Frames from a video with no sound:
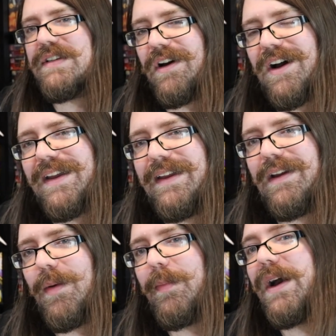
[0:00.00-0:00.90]

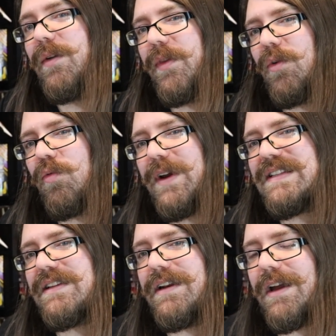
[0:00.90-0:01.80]
talking about the
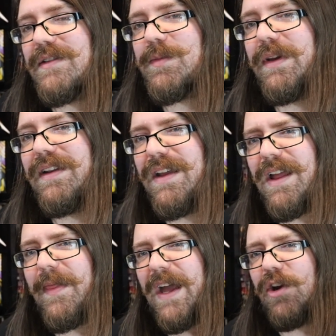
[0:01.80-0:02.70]
recent announcement
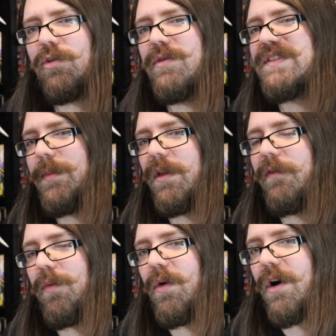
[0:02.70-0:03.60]
that Crucible
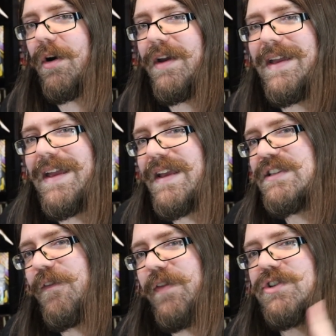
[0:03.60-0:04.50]
of War
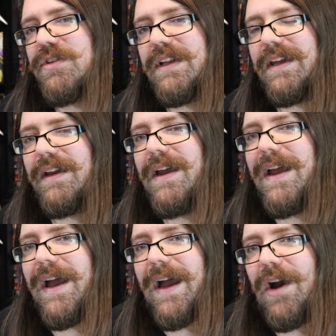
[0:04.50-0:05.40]
is officially
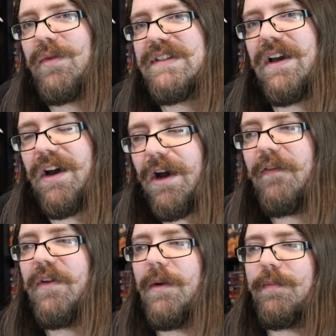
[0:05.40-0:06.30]
out
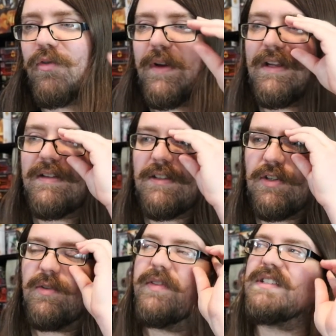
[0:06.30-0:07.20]
of print
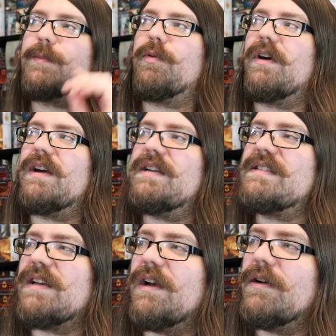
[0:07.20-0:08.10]
to the
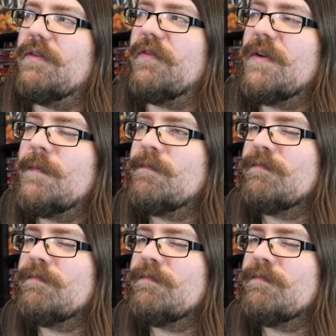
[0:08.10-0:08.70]
surprise of